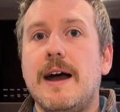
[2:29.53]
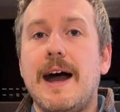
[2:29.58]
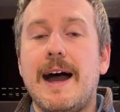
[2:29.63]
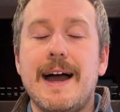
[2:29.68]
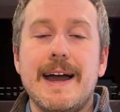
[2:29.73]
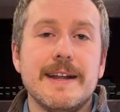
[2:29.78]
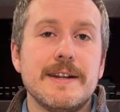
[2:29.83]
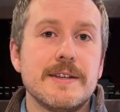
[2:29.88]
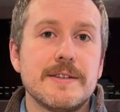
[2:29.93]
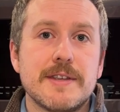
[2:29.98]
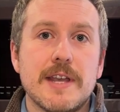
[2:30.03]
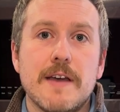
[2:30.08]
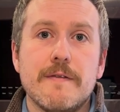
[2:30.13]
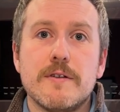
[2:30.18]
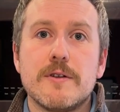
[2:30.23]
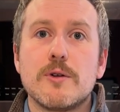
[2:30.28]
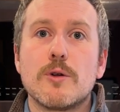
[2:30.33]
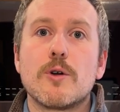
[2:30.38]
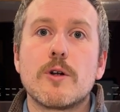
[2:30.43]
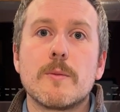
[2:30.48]
I just have a
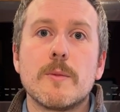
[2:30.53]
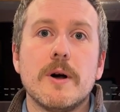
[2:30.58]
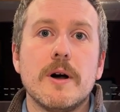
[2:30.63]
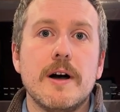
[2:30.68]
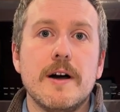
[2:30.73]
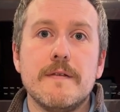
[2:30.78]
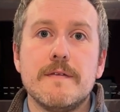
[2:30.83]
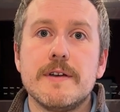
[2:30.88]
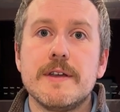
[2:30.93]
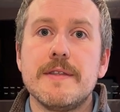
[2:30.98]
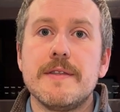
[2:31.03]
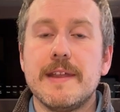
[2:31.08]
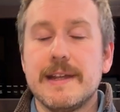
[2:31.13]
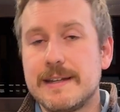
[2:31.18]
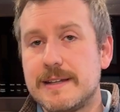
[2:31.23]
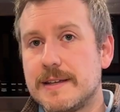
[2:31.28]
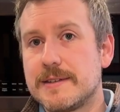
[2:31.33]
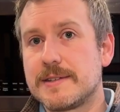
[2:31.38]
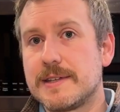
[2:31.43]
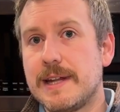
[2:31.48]
normal oven that
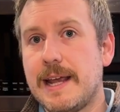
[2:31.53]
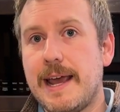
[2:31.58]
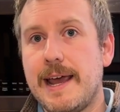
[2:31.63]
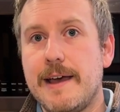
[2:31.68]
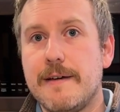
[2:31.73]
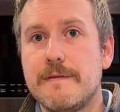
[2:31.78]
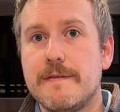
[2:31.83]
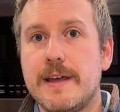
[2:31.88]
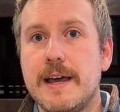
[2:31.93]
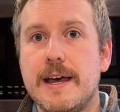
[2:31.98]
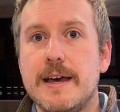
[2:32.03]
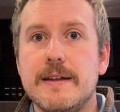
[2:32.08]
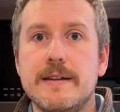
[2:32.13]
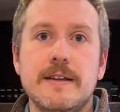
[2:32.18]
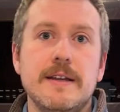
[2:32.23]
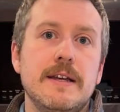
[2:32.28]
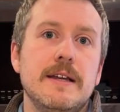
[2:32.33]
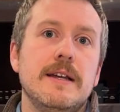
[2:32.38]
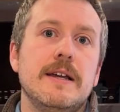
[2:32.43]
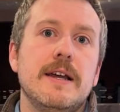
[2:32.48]
doesn't have that,
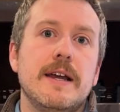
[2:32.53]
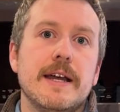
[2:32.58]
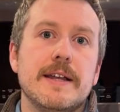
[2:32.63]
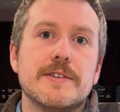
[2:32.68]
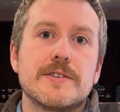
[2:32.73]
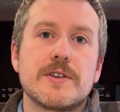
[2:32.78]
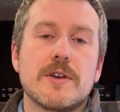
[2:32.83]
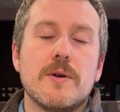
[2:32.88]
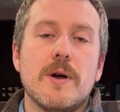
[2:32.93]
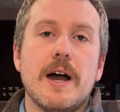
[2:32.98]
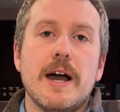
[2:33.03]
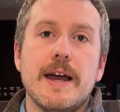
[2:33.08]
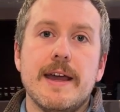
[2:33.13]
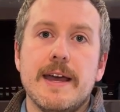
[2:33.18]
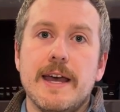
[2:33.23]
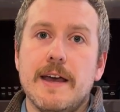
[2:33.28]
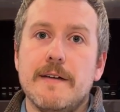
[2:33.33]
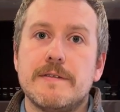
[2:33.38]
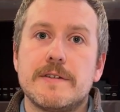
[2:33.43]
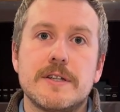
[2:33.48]
and so I
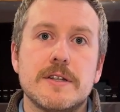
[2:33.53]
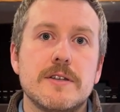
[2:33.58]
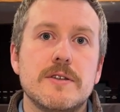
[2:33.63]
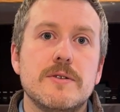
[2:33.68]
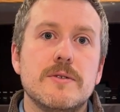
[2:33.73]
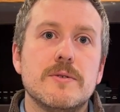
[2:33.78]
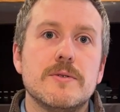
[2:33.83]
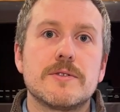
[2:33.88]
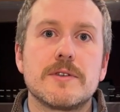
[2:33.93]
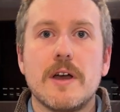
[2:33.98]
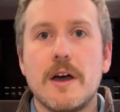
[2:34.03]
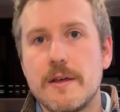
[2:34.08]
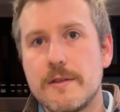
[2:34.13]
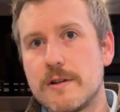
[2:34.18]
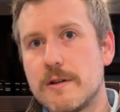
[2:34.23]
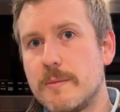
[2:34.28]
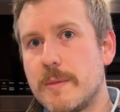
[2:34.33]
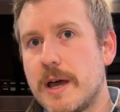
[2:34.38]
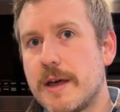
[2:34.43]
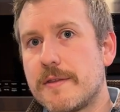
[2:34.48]
have to use
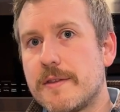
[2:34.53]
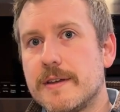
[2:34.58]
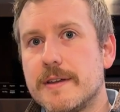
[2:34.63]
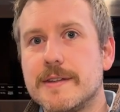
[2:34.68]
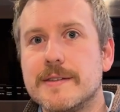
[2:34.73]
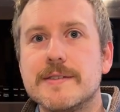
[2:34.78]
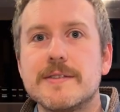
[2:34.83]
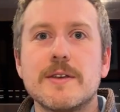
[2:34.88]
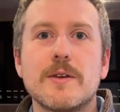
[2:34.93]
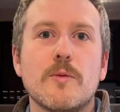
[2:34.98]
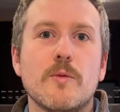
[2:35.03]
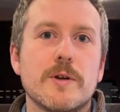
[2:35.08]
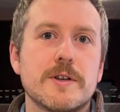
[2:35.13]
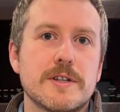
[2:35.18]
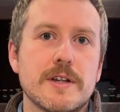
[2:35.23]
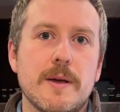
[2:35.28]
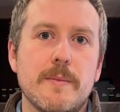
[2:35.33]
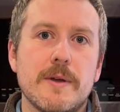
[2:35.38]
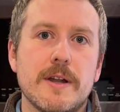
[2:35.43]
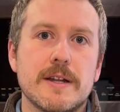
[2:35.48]
other methods, which
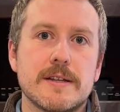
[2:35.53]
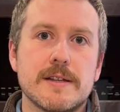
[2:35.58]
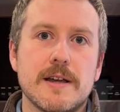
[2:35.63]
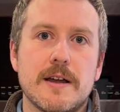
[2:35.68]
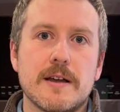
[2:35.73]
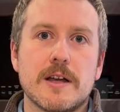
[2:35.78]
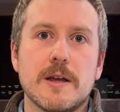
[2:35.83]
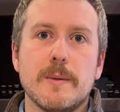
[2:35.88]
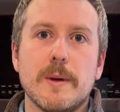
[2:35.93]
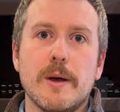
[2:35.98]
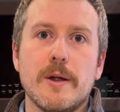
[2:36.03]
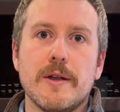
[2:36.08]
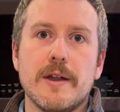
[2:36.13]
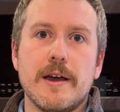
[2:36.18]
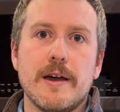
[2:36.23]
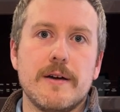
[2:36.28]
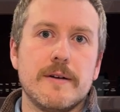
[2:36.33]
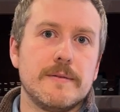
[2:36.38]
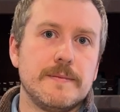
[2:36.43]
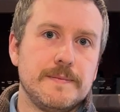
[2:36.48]
I'm going to talk about
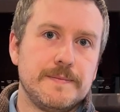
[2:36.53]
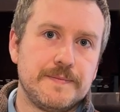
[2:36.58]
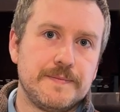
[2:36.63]
now.